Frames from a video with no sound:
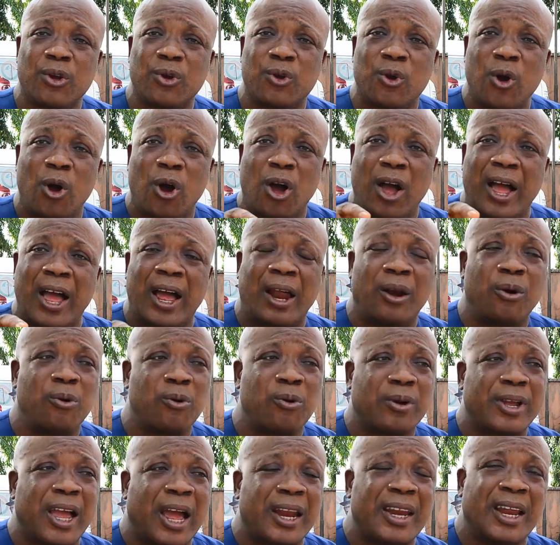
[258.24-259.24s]
go and
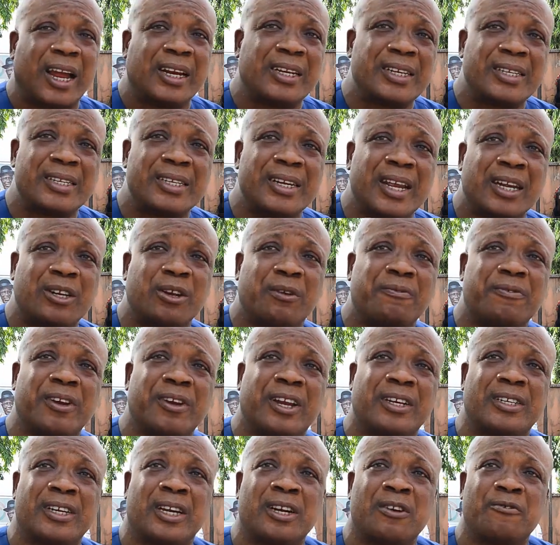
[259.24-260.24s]
look at the antecedent of
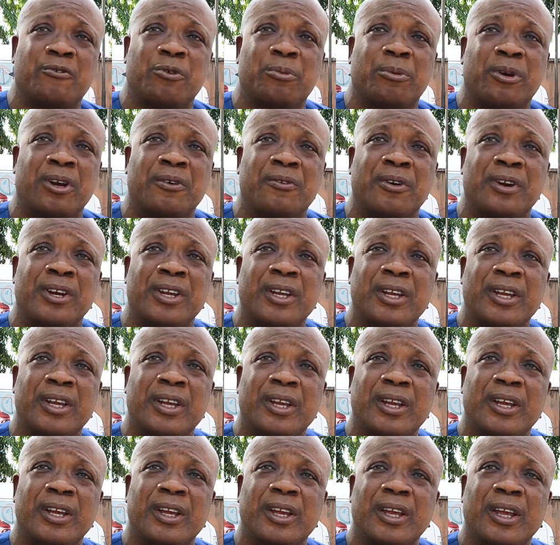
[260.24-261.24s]
Sheriff
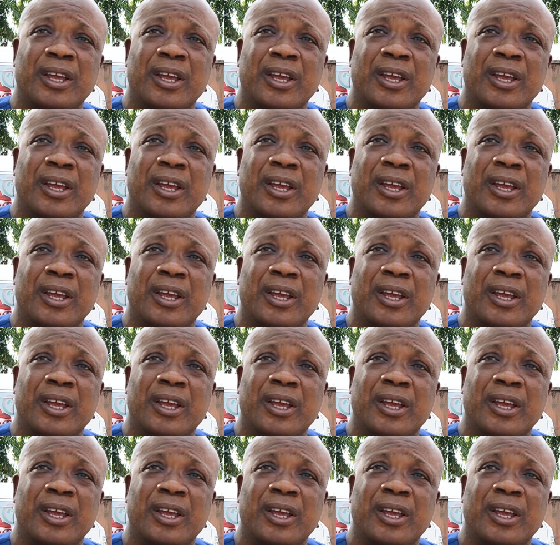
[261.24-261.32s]
Oborevwori.